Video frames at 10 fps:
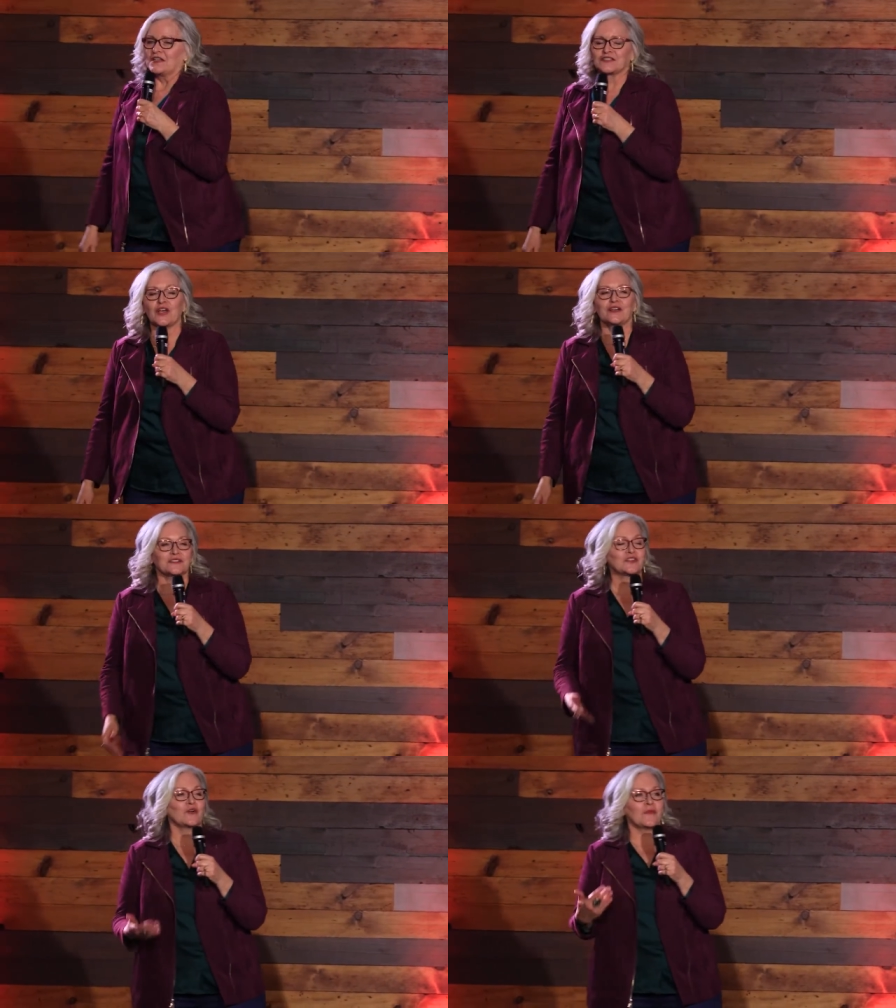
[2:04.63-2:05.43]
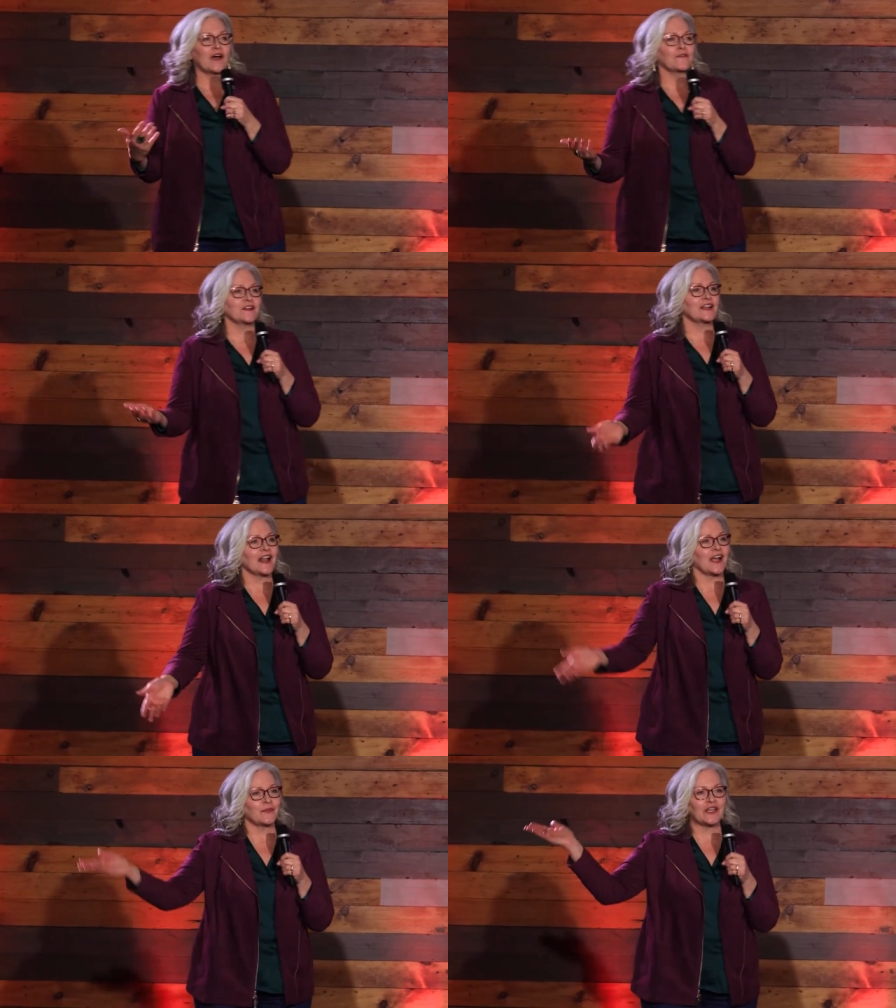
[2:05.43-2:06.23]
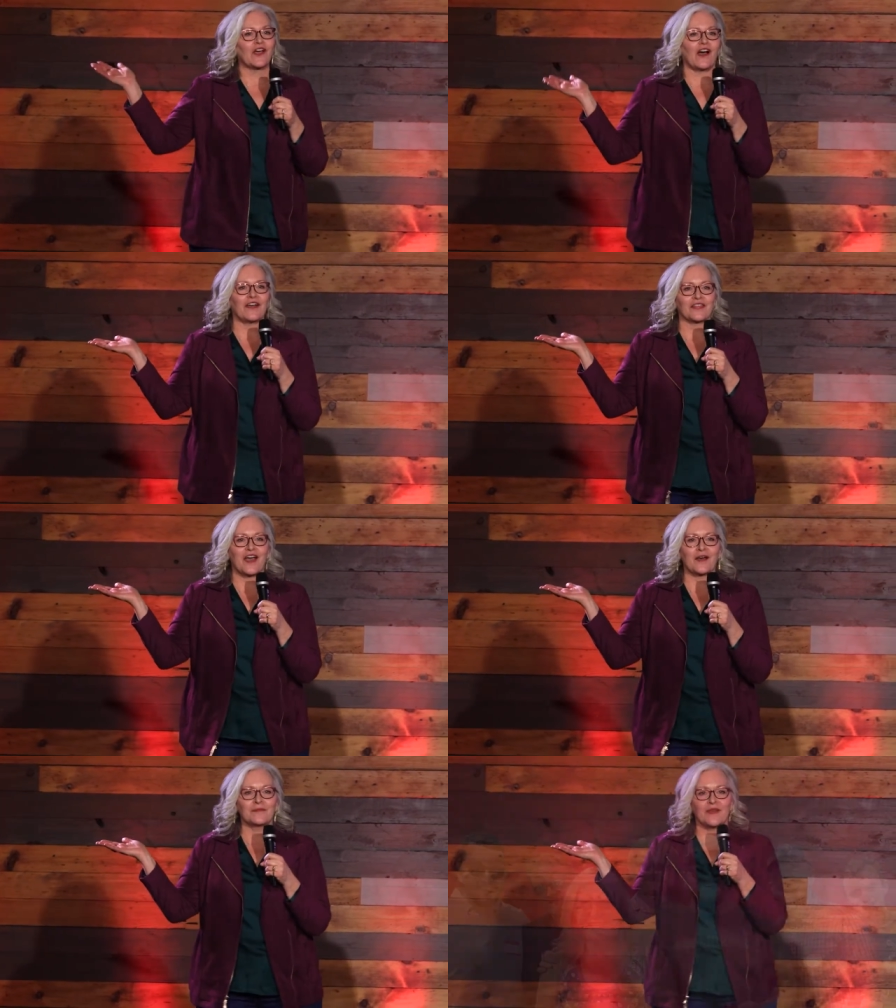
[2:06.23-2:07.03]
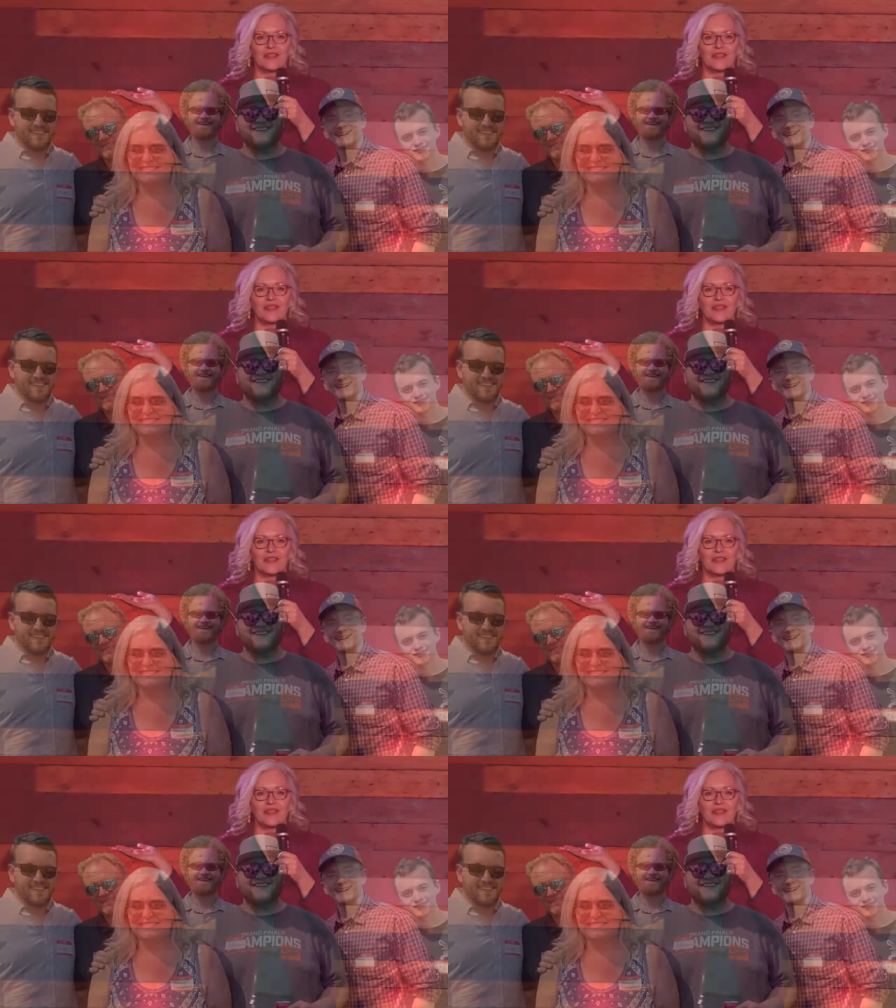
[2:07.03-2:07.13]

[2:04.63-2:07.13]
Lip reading: So Muffin and I, we call them